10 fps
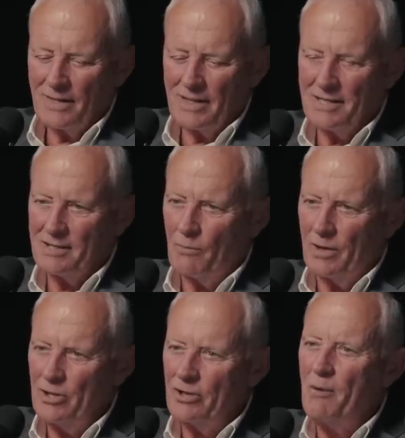is that
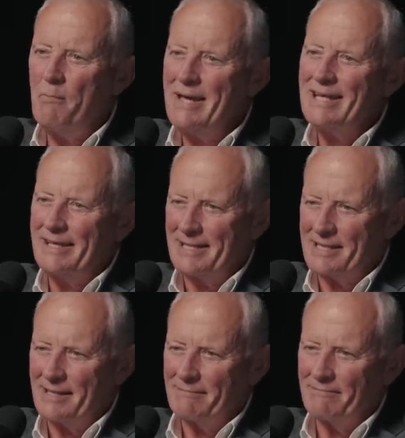when you can be a
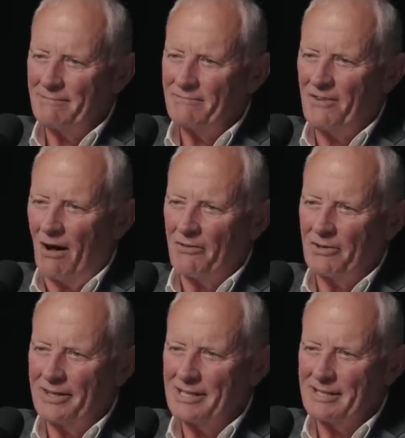decent father,
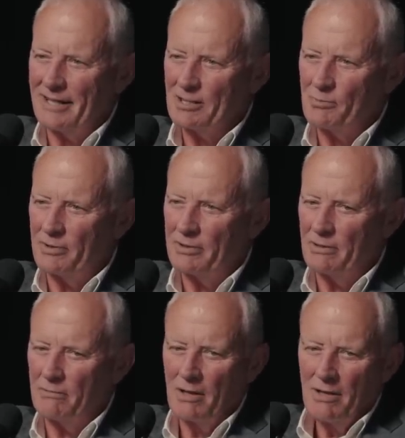decent husband
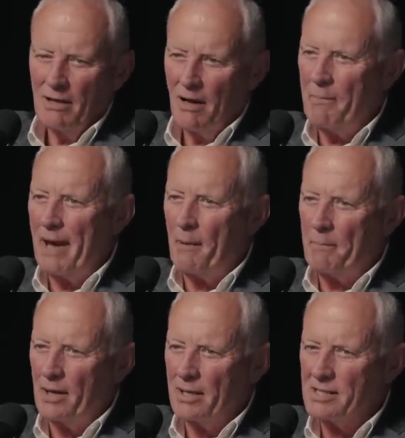and a better
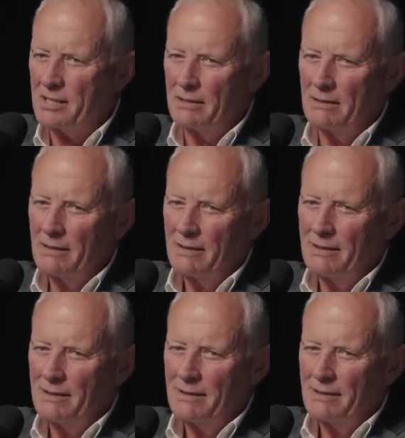person,
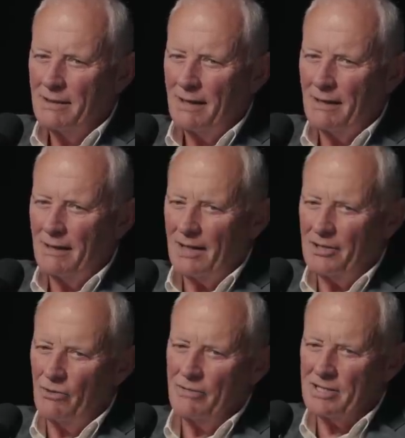and
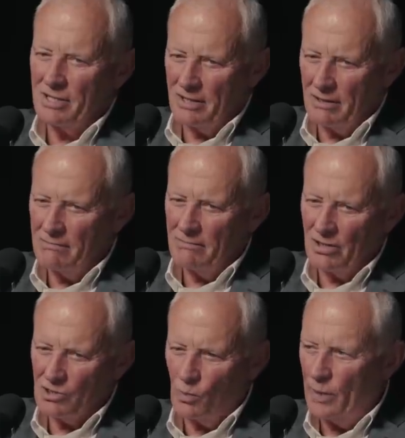you're into the
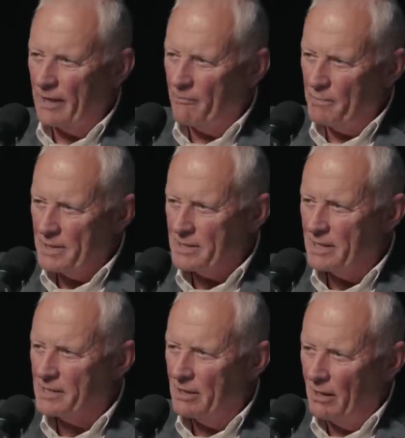swing of
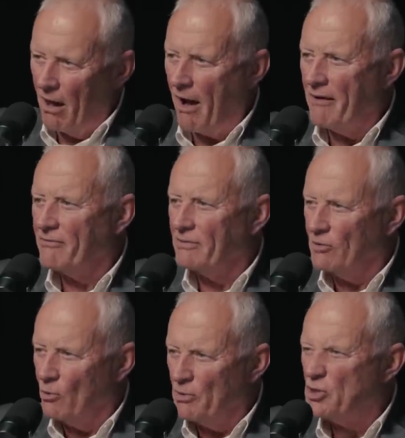business and life and
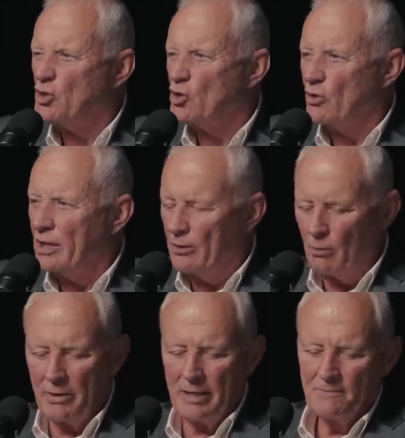you're mature a little
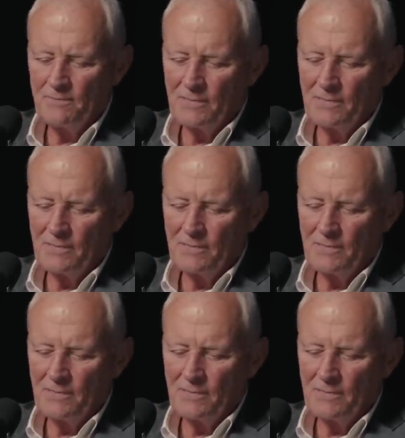bit,